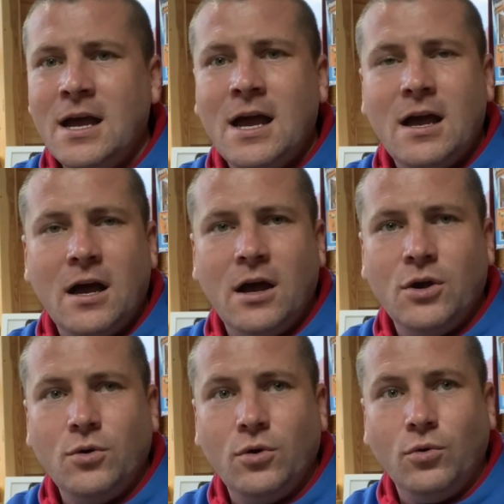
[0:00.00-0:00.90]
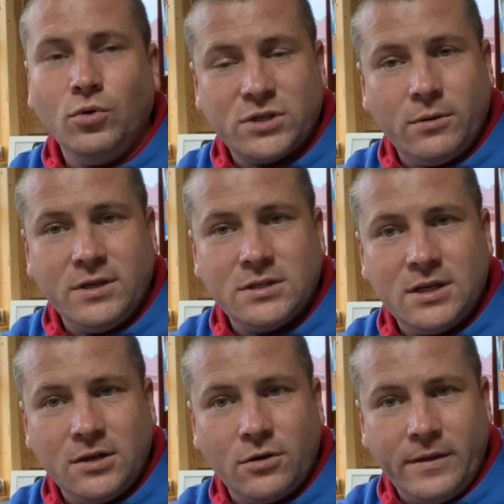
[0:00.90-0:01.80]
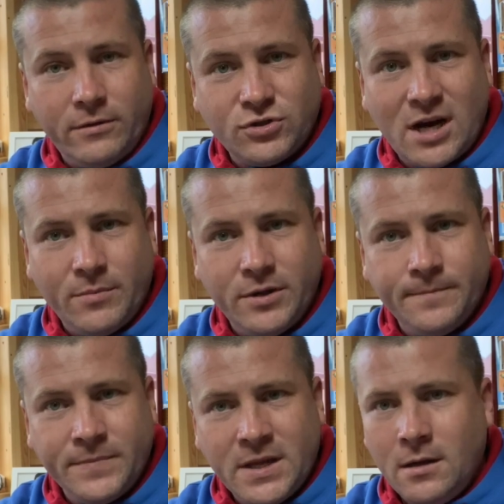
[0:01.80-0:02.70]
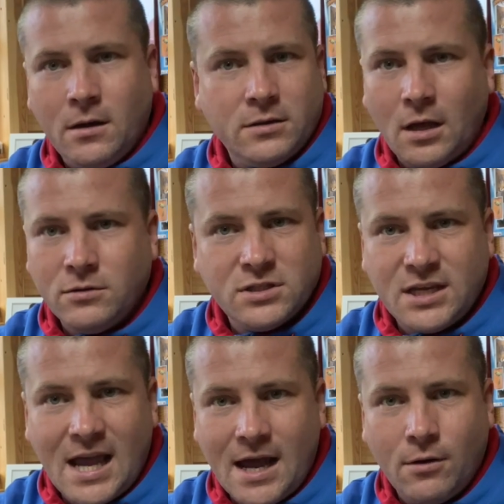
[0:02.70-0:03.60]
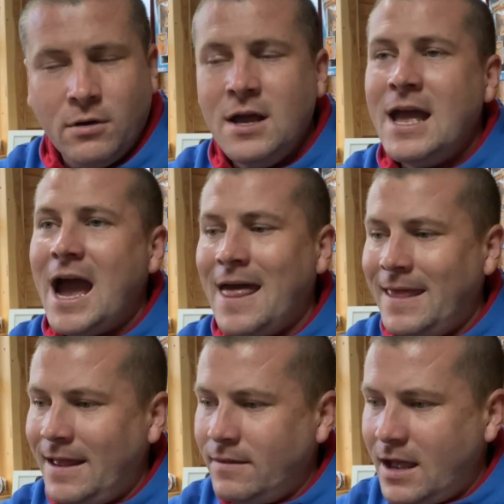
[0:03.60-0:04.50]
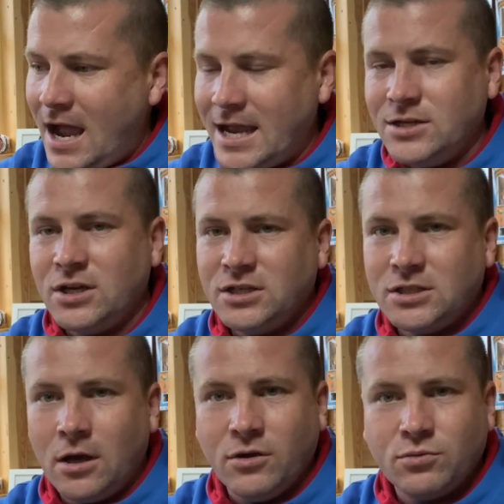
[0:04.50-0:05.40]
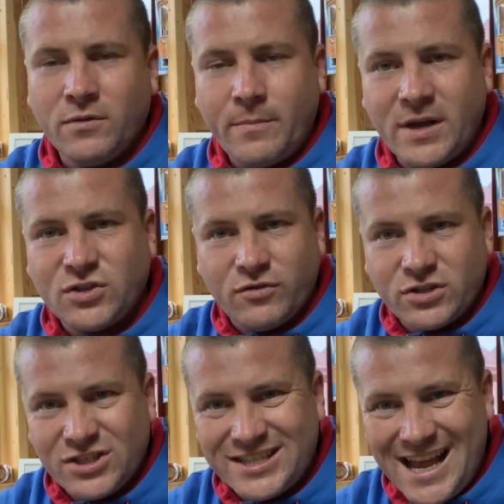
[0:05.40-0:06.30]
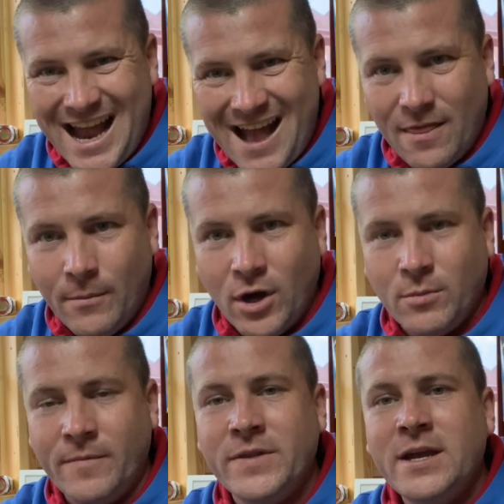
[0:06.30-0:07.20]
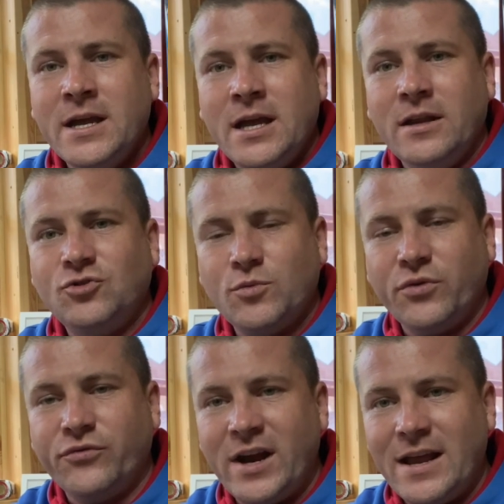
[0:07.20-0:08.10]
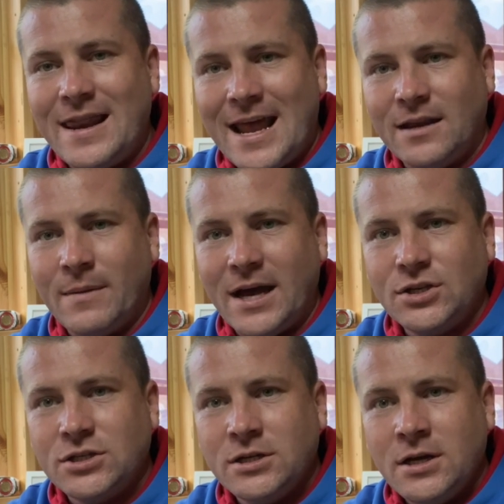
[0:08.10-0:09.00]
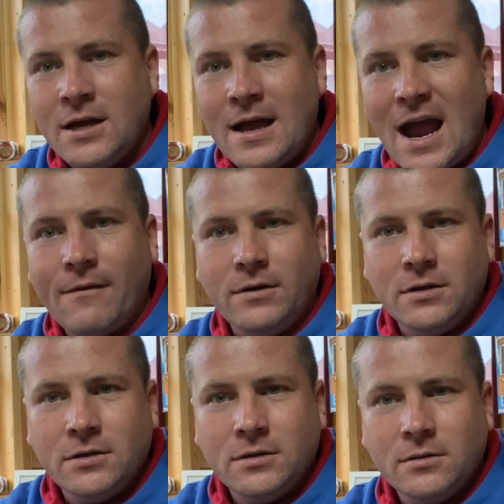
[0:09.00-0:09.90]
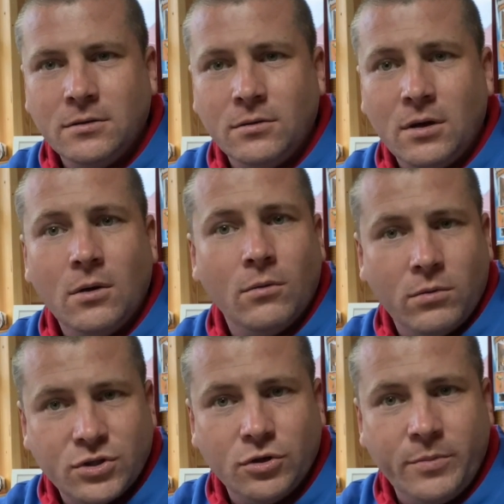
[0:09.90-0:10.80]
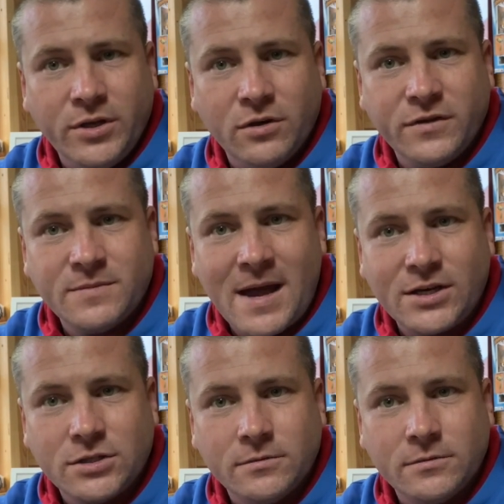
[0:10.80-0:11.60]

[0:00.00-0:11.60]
who also is the Intercontinental Champion. Don't see how. And then AJ Styles, one of the best wrestlers at the moment, in a triple threat ladder match. Aaron, what's your opinion of this match?